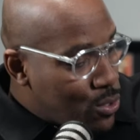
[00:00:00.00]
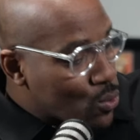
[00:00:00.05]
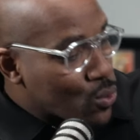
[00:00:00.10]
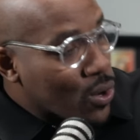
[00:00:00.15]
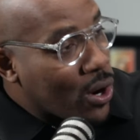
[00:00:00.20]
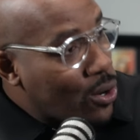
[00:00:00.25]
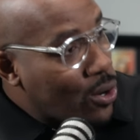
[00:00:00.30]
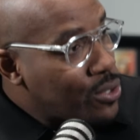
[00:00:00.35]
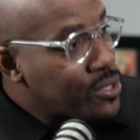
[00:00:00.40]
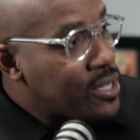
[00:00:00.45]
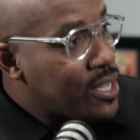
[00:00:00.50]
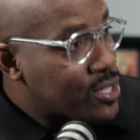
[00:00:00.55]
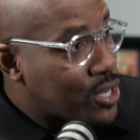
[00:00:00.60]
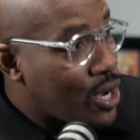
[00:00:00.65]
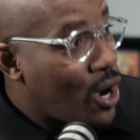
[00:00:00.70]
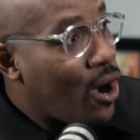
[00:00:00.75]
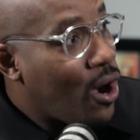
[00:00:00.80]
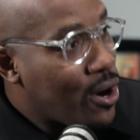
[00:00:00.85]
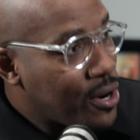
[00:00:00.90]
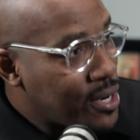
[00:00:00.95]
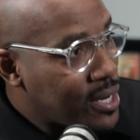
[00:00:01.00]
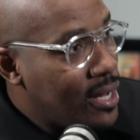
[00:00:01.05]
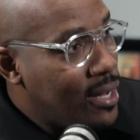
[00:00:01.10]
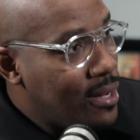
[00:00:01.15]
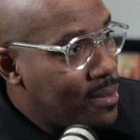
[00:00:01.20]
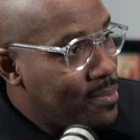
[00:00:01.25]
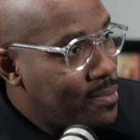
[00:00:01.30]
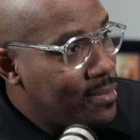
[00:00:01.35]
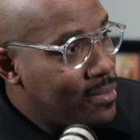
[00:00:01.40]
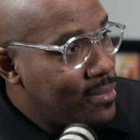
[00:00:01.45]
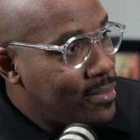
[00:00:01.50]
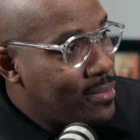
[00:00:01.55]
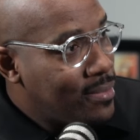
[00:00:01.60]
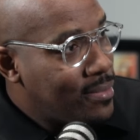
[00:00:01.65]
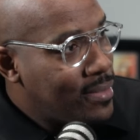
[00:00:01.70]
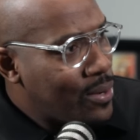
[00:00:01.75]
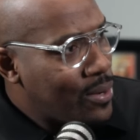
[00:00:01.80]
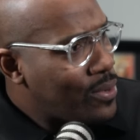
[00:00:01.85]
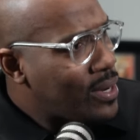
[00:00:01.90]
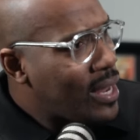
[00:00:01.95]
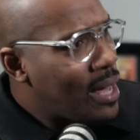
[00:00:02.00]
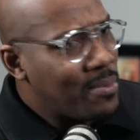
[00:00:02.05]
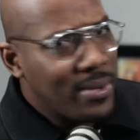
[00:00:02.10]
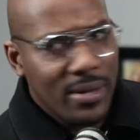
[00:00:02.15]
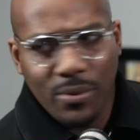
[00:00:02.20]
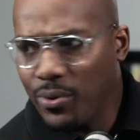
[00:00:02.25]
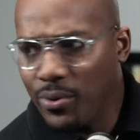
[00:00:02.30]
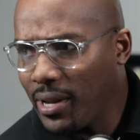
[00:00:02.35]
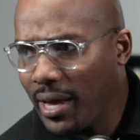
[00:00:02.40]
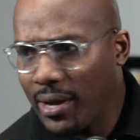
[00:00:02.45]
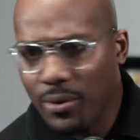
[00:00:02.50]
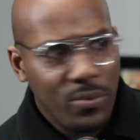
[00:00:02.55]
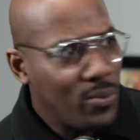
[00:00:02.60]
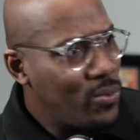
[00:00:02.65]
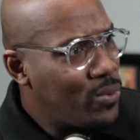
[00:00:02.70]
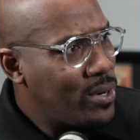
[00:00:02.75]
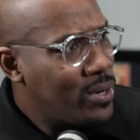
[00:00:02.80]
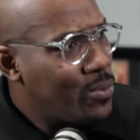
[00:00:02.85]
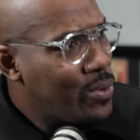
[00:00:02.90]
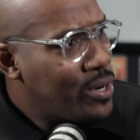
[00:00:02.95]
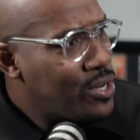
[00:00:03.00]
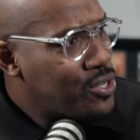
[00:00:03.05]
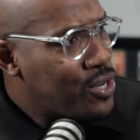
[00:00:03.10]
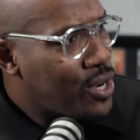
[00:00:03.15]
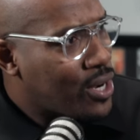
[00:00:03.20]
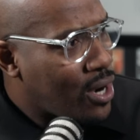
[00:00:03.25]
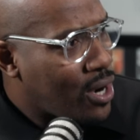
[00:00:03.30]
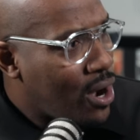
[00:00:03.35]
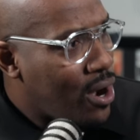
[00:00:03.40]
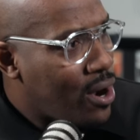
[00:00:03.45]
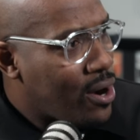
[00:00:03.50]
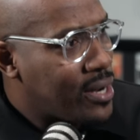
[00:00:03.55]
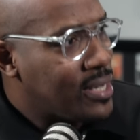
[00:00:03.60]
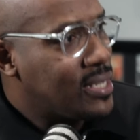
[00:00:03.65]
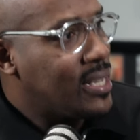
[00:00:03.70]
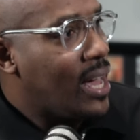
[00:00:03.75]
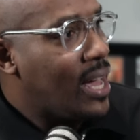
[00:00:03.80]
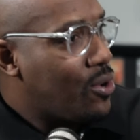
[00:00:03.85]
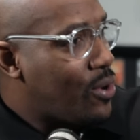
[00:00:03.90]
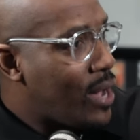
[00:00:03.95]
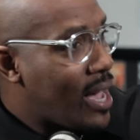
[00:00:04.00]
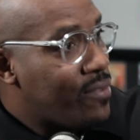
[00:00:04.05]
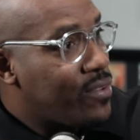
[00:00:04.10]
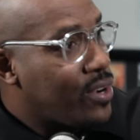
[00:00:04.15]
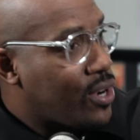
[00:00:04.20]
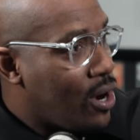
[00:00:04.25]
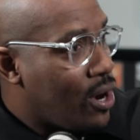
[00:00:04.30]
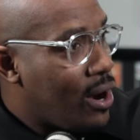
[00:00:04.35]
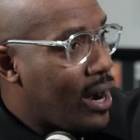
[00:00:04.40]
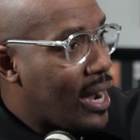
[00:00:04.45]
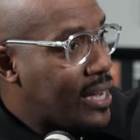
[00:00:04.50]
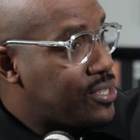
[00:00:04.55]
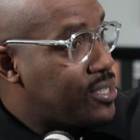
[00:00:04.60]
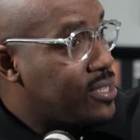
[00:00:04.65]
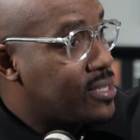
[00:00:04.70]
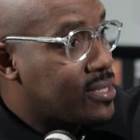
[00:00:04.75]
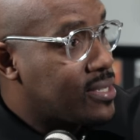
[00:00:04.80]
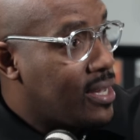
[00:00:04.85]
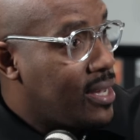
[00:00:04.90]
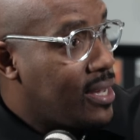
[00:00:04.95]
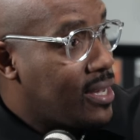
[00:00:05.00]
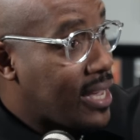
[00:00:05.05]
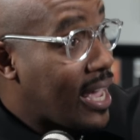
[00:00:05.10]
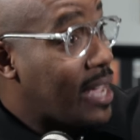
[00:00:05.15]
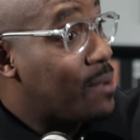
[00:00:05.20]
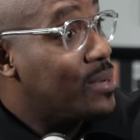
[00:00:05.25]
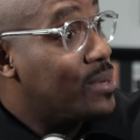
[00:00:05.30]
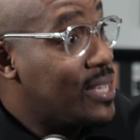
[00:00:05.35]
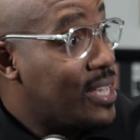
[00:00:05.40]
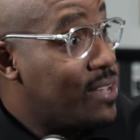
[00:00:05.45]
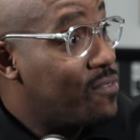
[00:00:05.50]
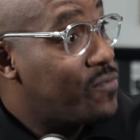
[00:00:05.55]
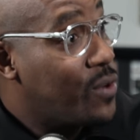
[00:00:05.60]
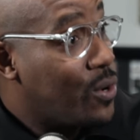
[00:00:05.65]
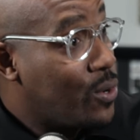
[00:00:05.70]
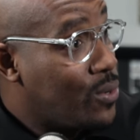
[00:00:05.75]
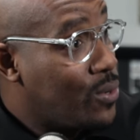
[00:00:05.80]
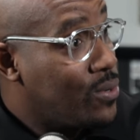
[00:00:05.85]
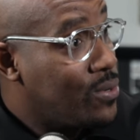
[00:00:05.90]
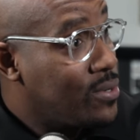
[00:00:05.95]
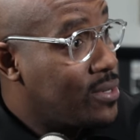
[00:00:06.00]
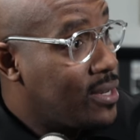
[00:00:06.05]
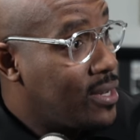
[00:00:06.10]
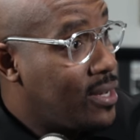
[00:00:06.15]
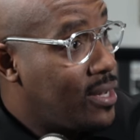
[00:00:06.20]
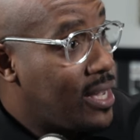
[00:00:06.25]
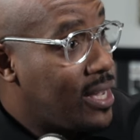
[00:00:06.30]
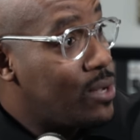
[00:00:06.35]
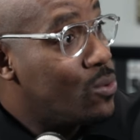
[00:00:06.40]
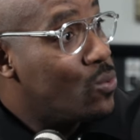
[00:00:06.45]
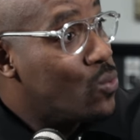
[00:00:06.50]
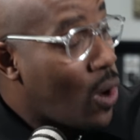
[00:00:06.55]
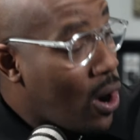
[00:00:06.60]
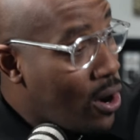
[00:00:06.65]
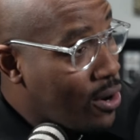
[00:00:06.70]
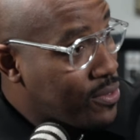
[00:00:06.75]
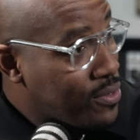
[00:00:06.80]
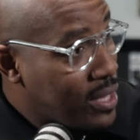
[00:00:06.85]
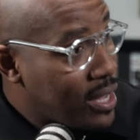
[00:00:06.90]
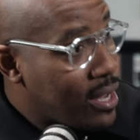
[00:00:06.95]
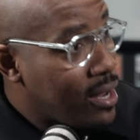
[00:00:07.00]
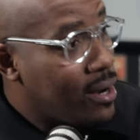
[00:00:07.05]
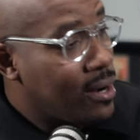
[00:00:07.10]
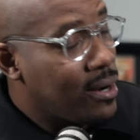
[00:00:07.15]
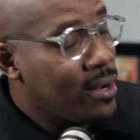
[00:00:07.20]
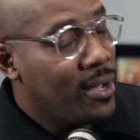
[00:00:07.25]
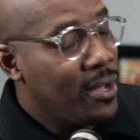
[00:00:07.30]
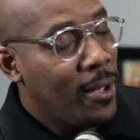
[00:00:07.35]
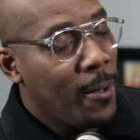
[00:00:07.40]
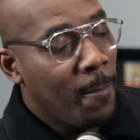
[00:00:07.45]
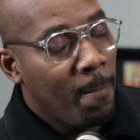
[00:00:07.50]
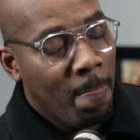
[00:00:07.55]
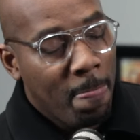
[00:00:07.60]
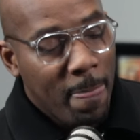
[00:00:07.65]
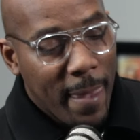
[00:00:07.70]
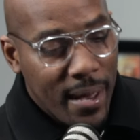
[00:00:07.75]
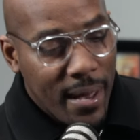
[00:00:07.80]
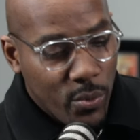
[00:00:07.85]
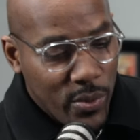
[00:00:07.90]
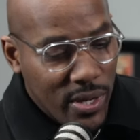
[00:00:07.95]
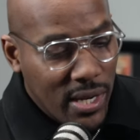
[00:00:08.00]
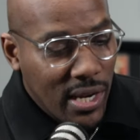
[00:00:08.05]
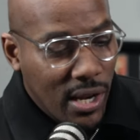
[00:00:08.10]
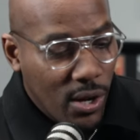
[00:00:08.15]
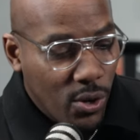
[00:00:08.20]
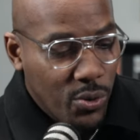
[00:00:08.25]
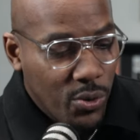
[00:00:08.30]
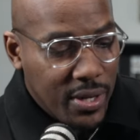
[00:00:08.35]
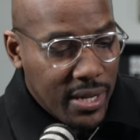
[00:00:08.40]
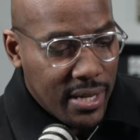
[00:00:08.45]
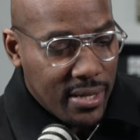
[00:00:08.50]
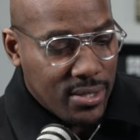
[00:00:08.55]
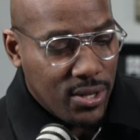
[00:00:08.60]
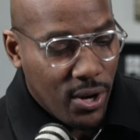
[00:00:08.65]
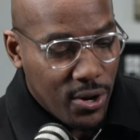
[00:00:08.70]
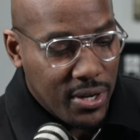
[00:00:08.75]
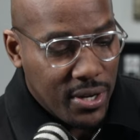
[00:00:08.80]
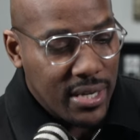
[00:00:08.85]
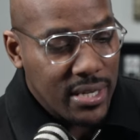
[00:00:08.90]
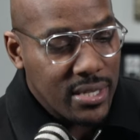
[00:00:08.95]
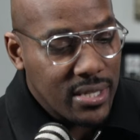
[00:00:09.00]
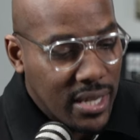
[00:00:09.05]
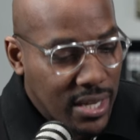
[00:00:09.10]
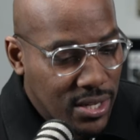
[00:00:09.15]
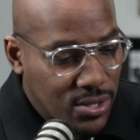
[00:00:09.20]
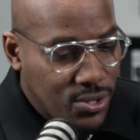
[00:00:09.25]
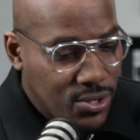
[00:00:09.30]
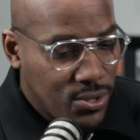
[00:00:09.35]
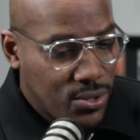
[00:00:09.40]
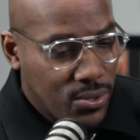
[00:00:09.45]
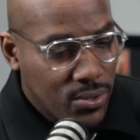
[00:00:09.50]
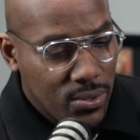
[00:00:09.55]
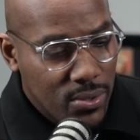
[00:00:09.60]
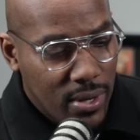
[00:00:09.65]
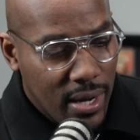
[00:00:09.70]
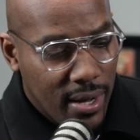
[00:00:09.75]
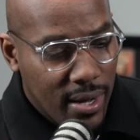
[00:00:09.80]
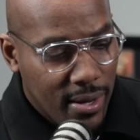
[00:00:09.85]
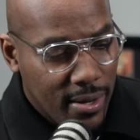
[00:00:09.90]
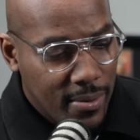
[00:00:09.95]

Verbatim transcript: he rolls his cart up. And we're like, where's your car? He said, I don't have a car. I just came to get food. He walked there, and we loaded turkeys into